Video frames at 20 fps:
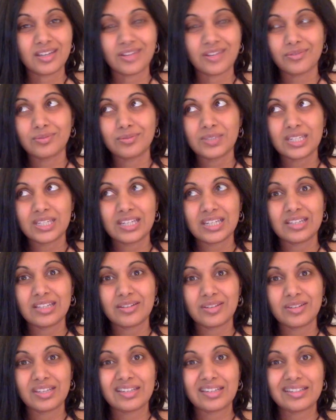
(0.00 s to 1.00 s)
sitting
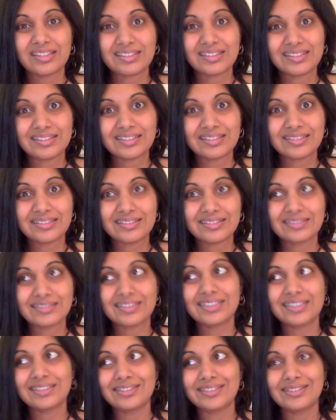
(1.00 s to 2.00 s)
there thinking, oh
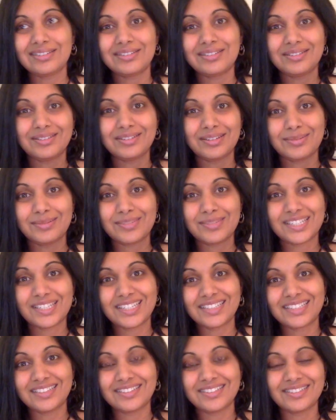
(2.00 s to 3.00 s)
no, I'm
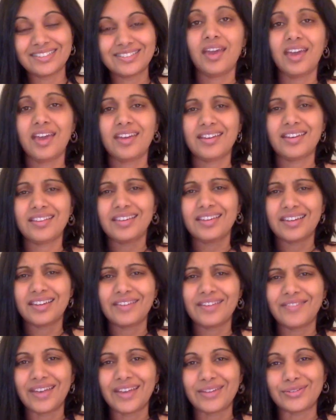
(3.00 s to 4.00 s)
single. And I think
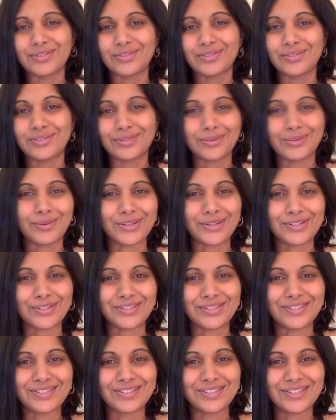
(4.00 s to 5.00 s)
I've answered the
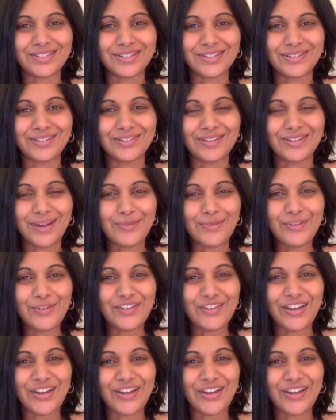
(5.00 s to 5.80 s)
question, so I'm moving